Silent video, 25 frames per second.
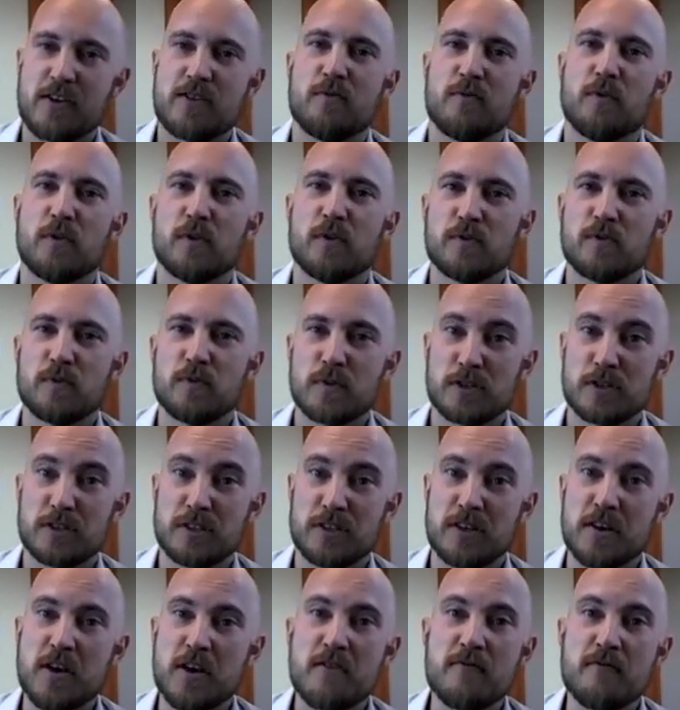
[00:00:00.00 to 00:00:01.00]
We're
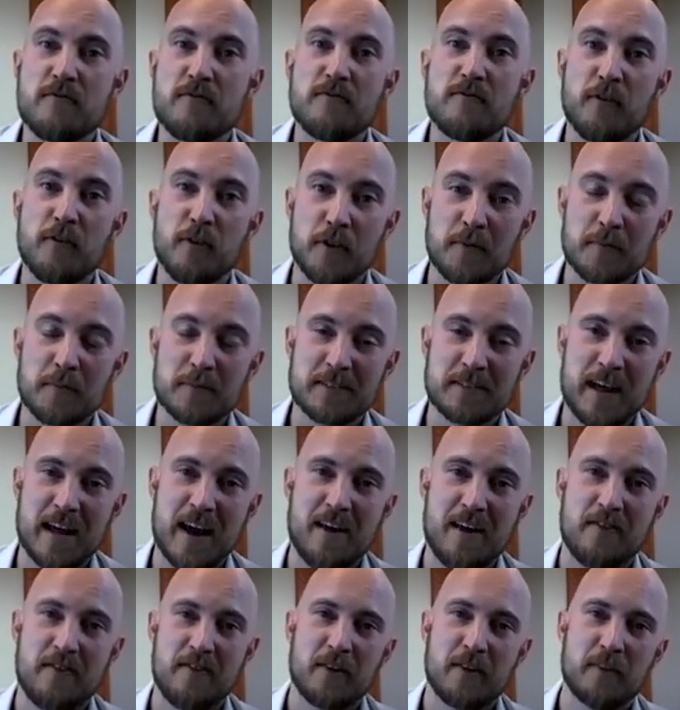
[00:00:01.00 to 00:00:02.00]
seeing forms
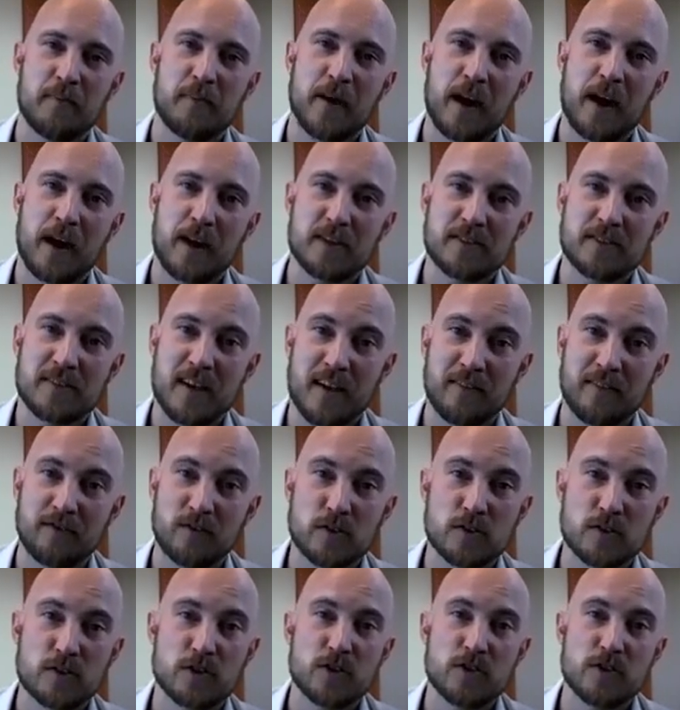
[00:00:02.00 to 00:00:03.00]
now that buyers have
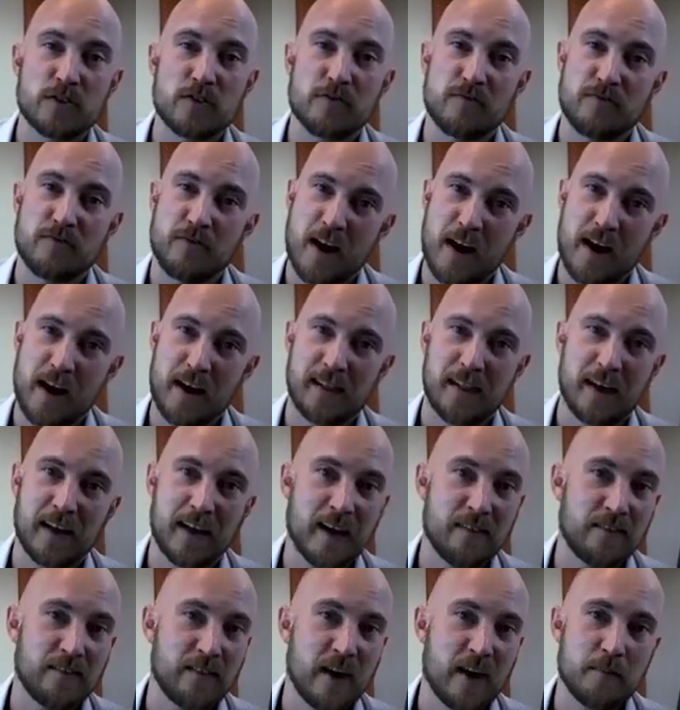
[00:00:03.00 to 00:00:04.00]
to certify, like,
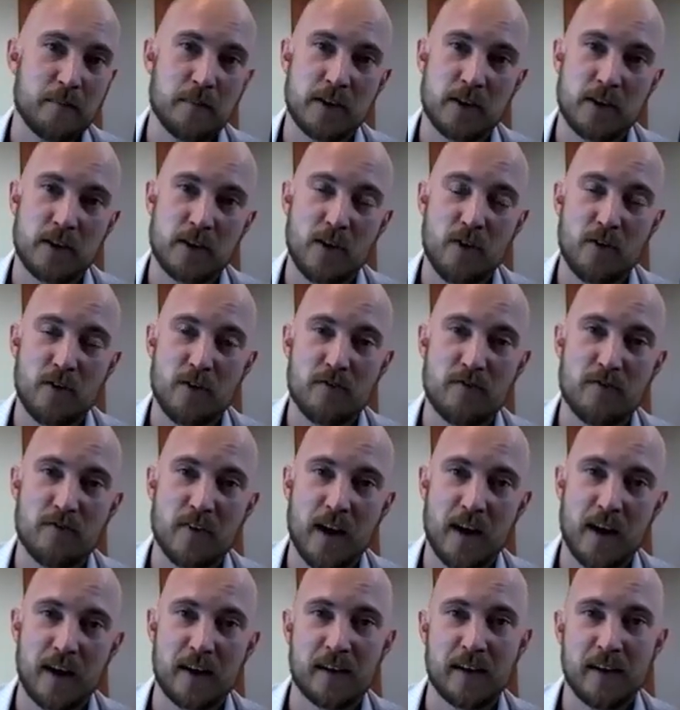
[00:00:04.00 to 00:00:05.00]
I've not been
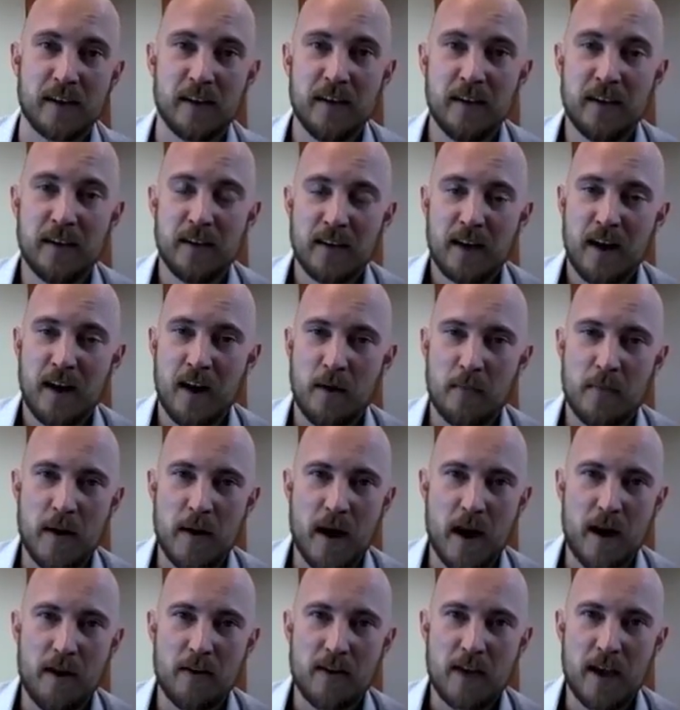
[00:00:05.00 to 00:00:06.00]
notified
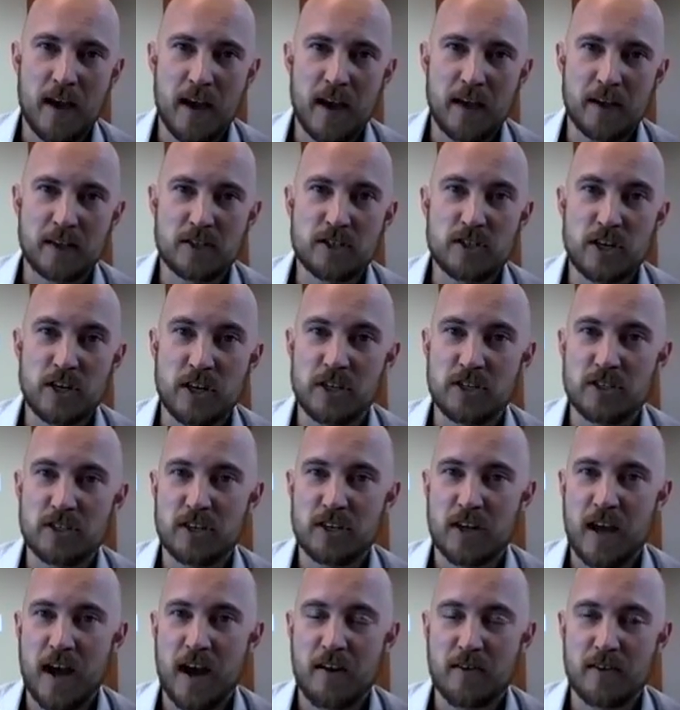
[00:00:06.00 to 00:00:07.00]
about a change
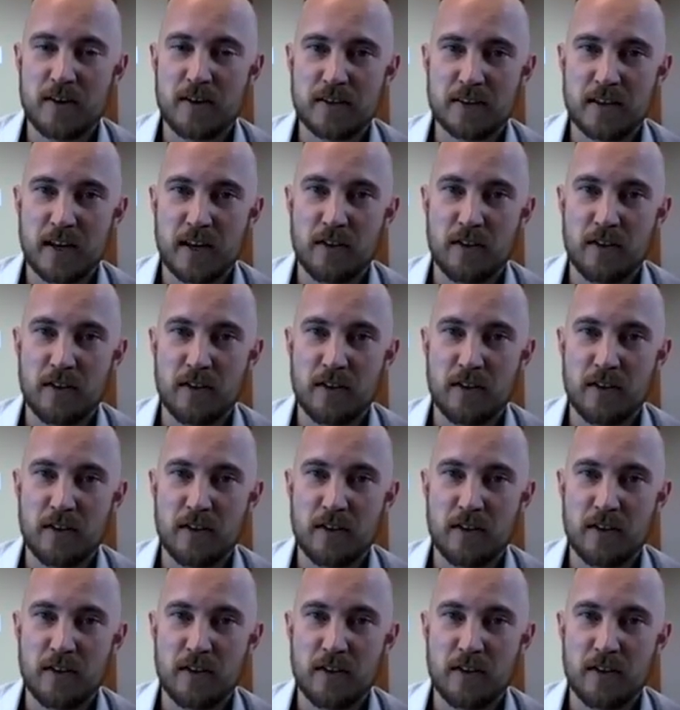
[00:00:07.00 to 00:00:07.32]
in hours.